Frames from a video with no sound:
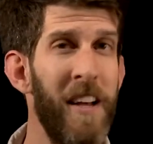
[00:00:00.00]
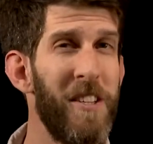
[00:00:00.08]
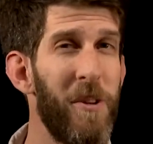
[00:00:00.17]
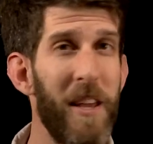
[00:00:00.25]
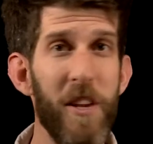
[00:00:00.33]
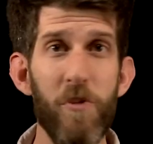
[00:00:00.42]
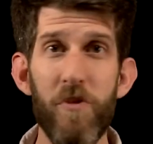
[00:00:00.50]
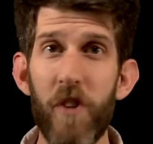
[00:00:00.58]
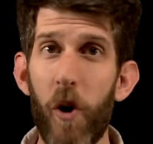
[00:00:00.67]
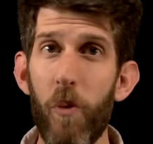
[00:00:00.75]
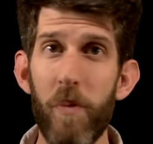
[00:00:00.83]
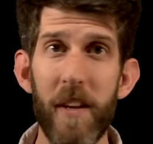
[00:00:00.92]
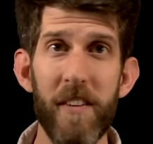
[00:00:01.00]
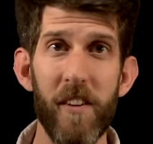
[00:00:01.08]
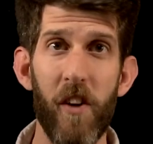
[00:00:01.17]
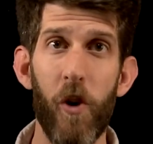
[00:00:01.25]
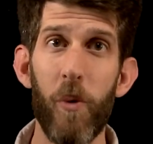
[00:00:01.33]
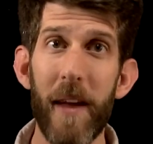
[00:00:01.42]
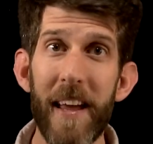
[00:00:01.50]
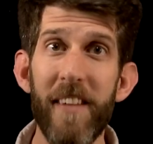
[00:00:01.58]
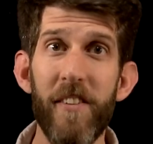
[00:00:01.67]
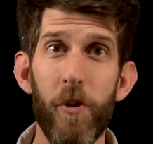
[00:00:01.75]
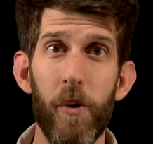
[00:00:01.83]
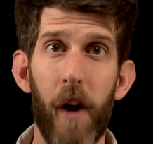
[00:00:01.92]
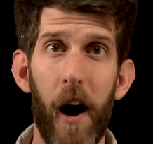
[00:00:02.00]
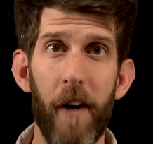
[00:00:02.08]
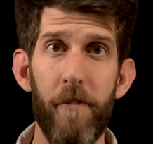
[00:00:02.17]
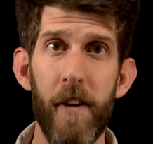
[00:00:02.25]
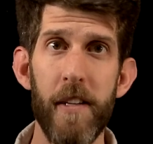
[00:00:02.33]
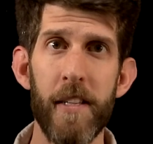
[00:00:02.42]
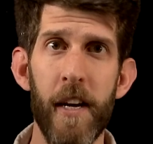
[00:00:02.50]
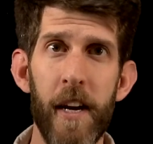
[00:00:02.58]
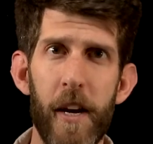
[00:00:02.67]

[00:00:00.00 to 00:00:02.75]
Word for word: so that you don't need to go into an office